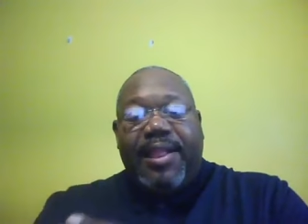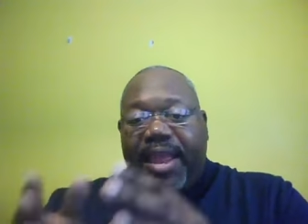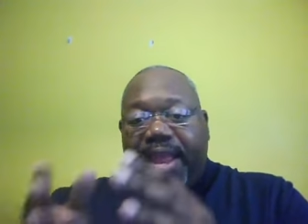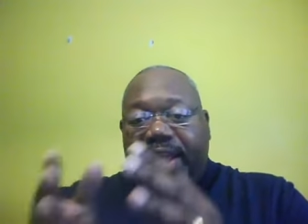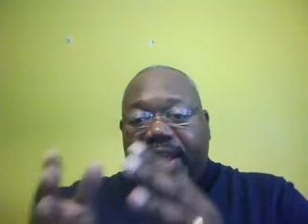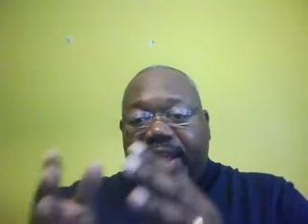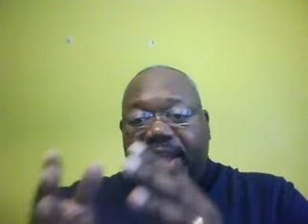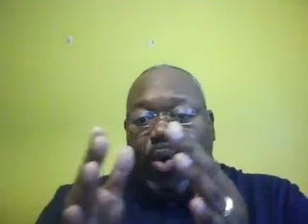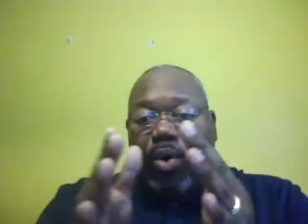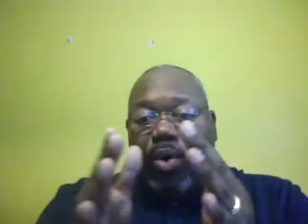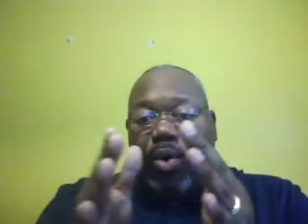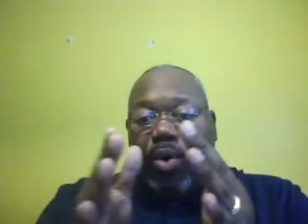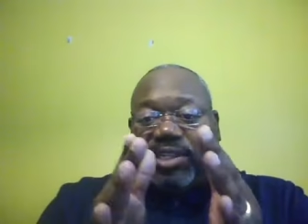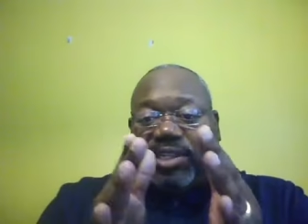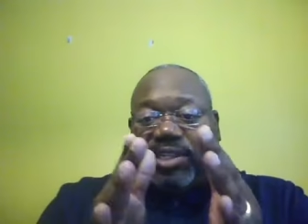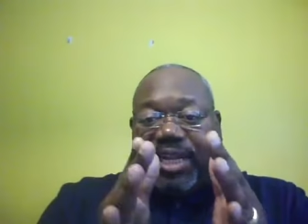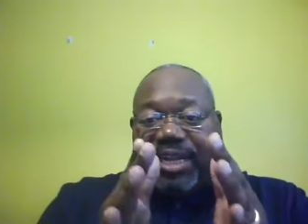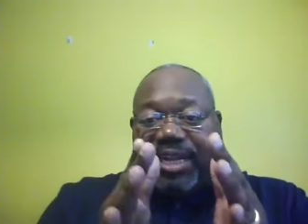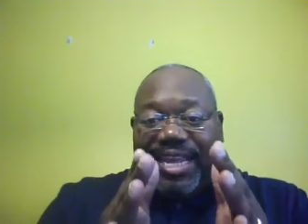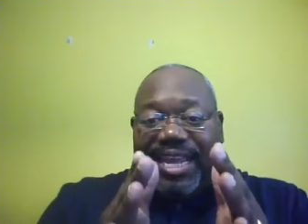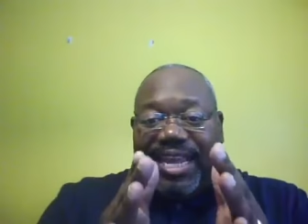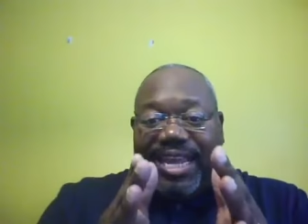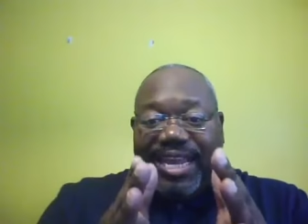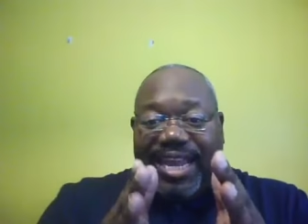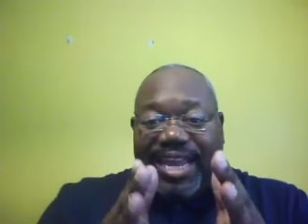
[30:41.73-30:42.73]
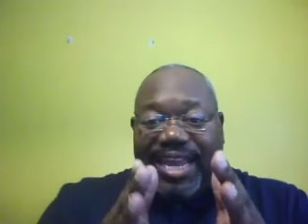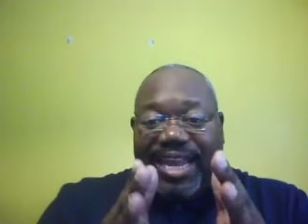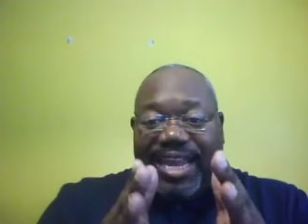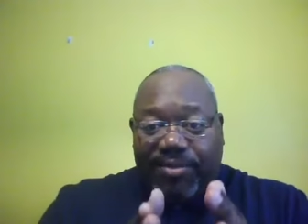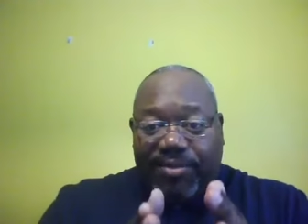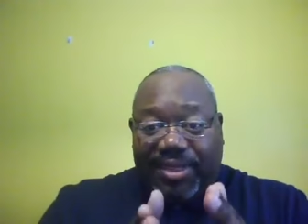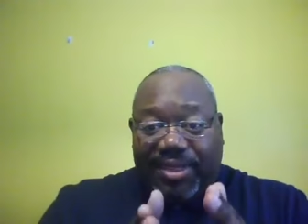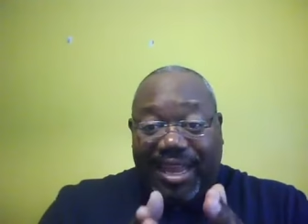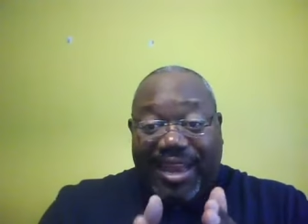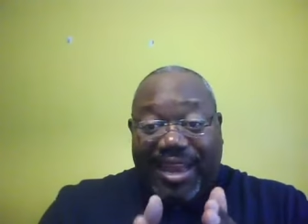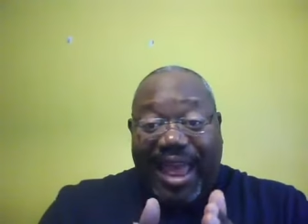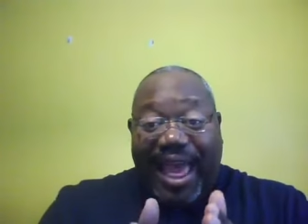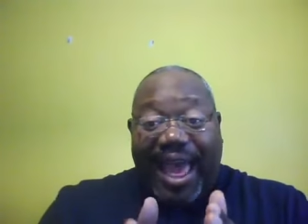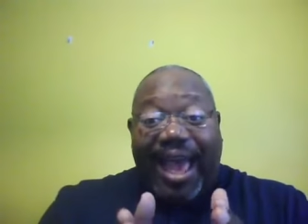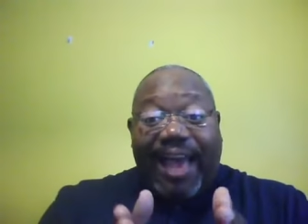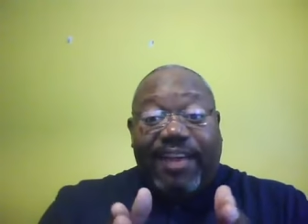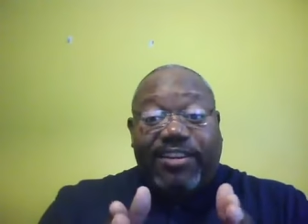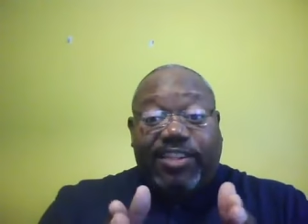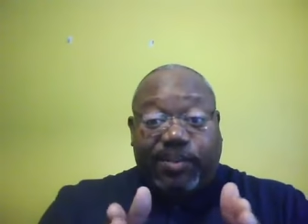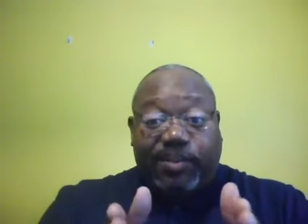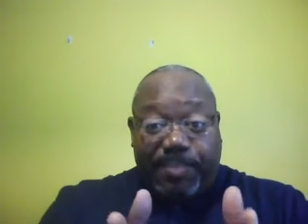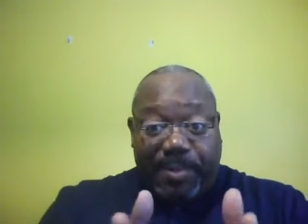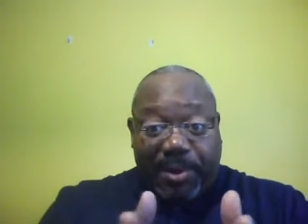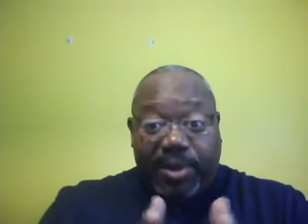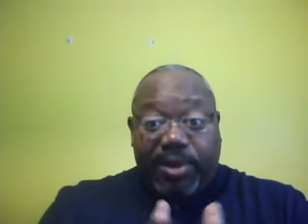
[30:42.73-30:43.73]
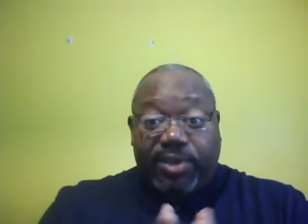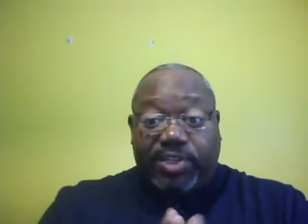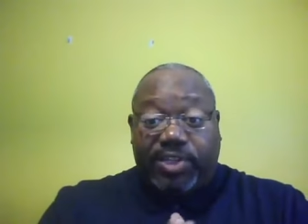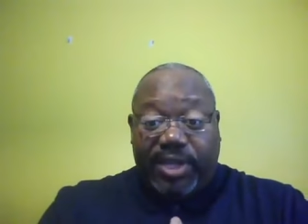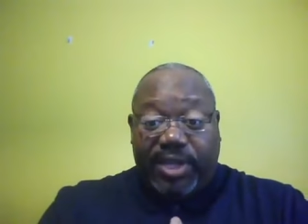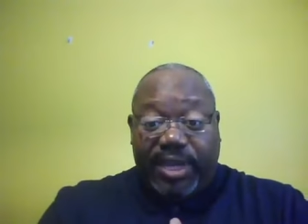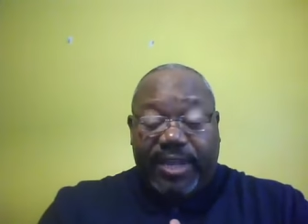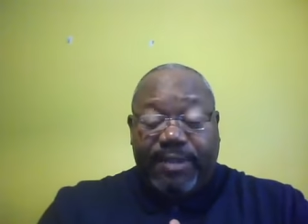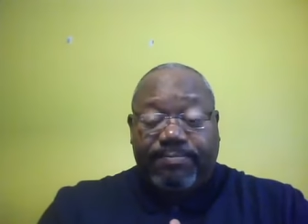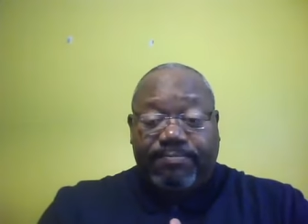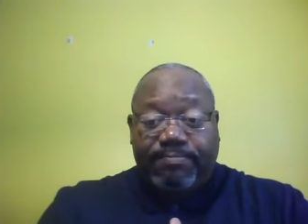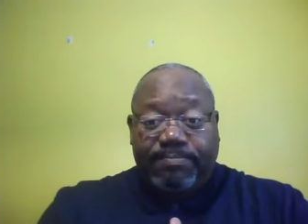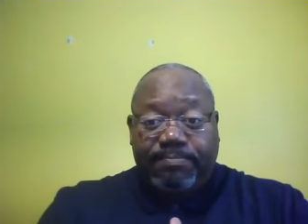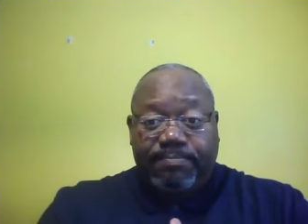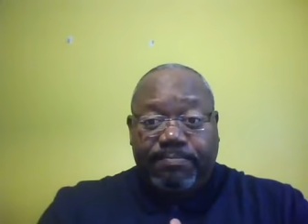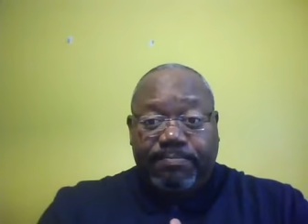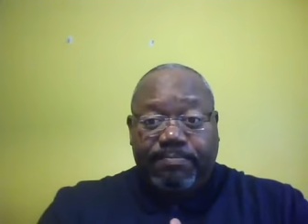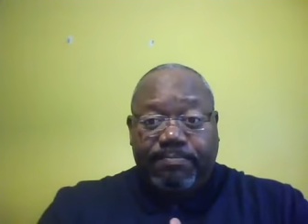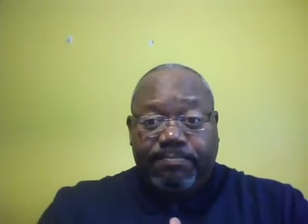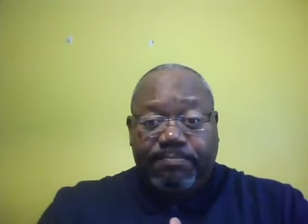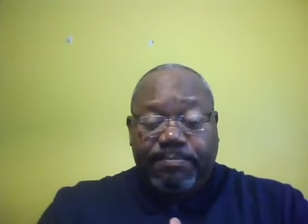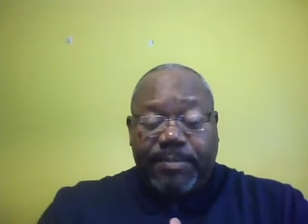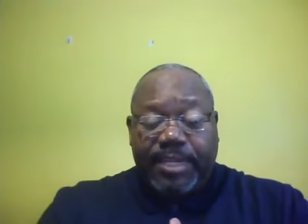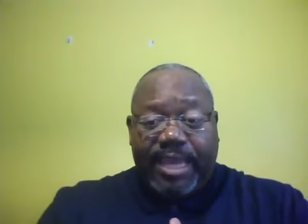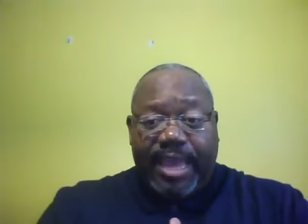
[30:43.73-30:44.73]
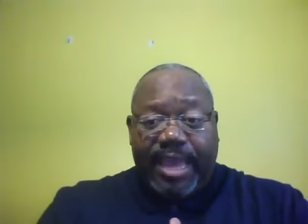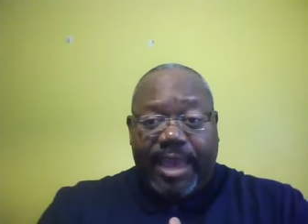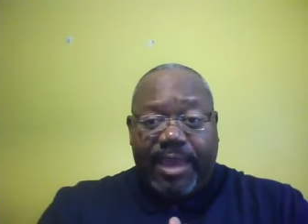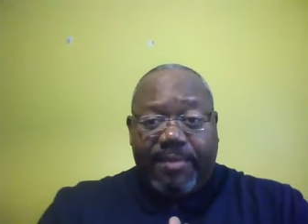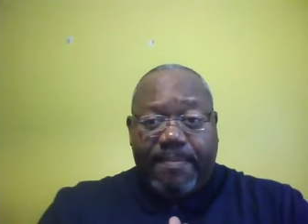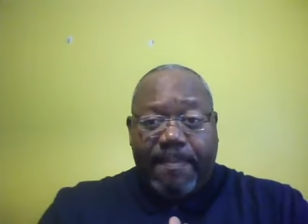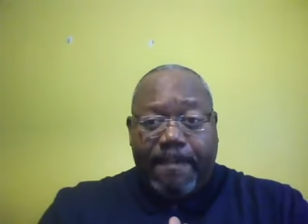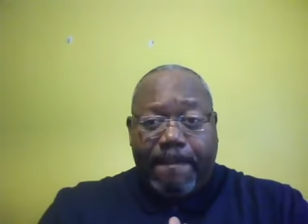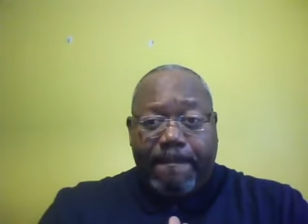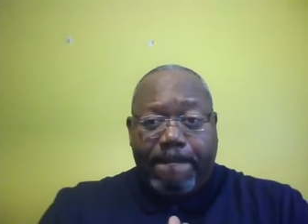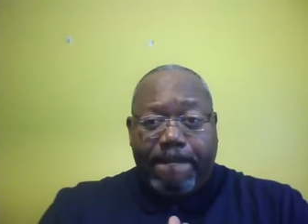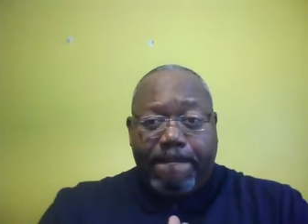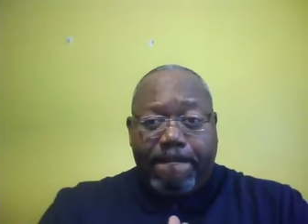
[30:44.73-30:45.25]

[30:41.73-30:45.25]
in order to lead healthy lives spiritually. Okay?